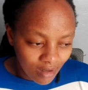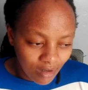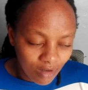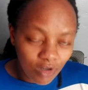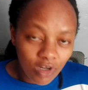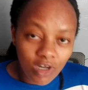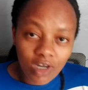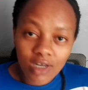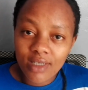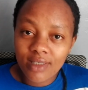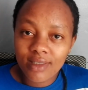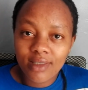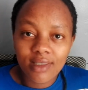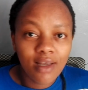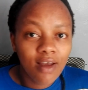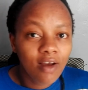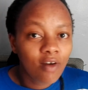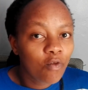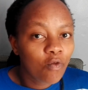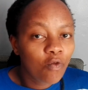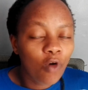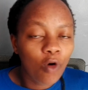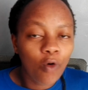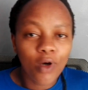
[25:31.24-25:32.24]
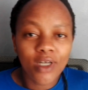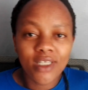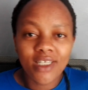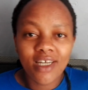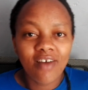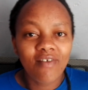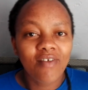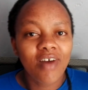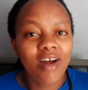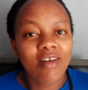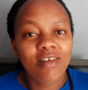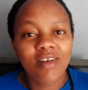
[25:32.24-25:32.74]
because for
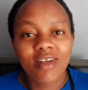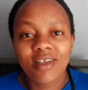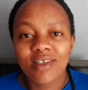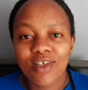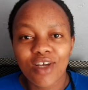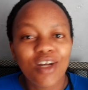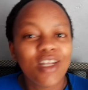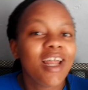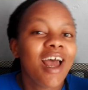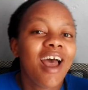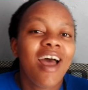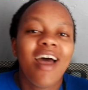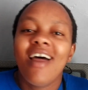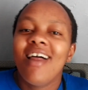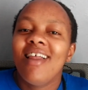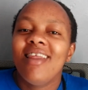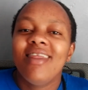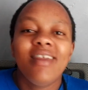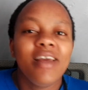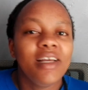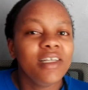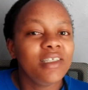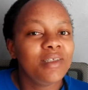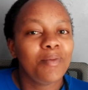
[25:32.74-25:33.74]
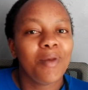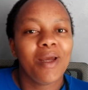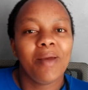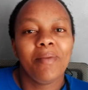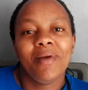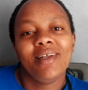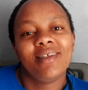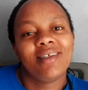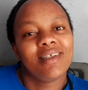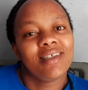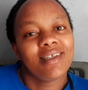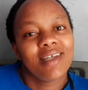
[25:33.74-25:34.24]
whatever reason this
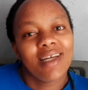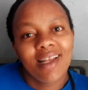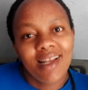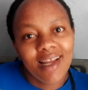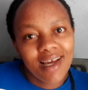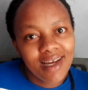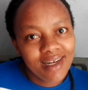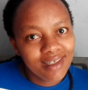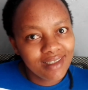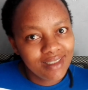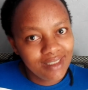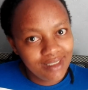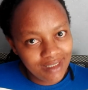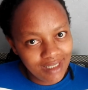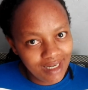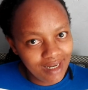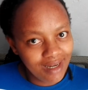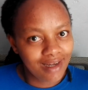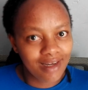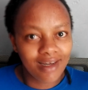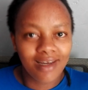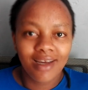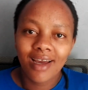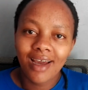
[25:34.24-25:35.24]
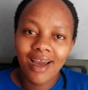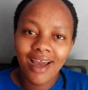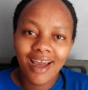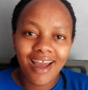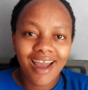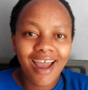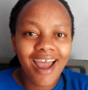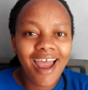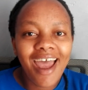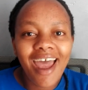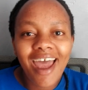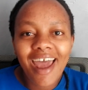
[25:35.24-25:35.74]
baby doesn't like tea,
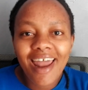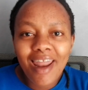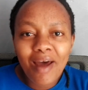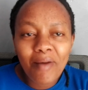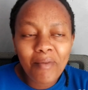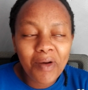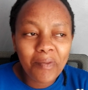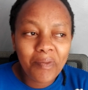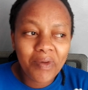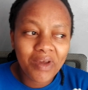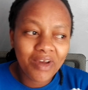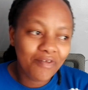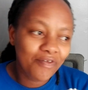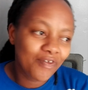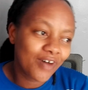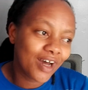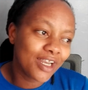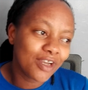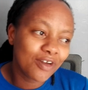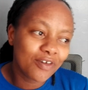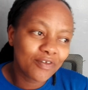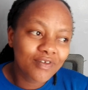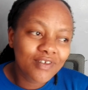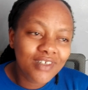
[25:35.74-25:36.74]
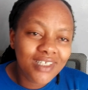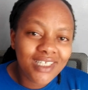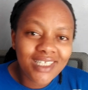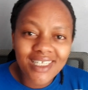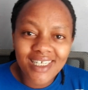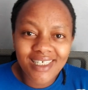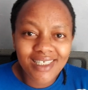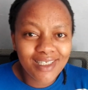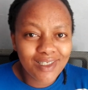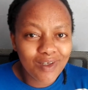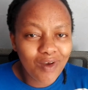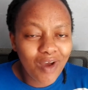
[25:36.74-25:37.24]
and I'm a big fan of
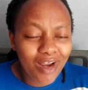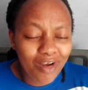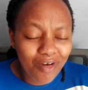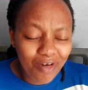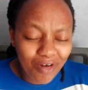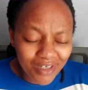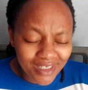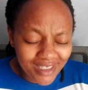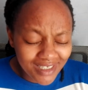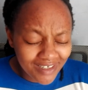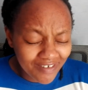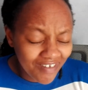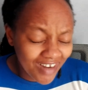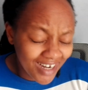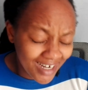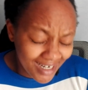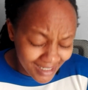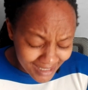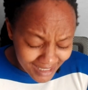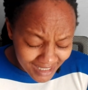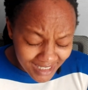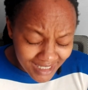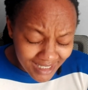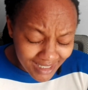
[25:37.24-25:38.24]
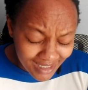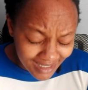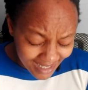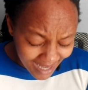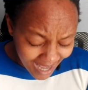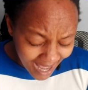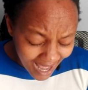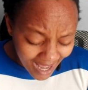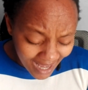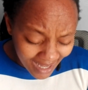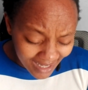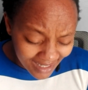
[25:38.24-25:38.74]
tea, so I don't even
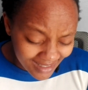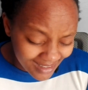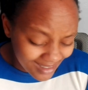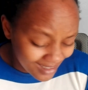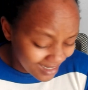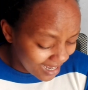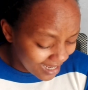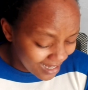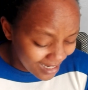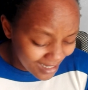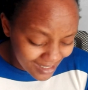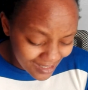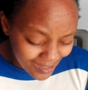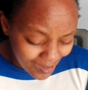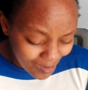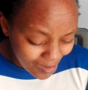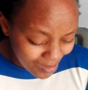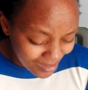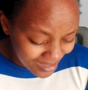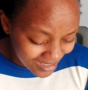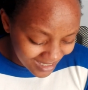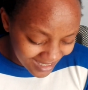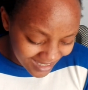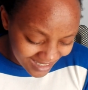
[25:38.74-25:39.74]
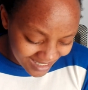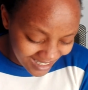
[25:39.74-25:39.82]
understand. I don't.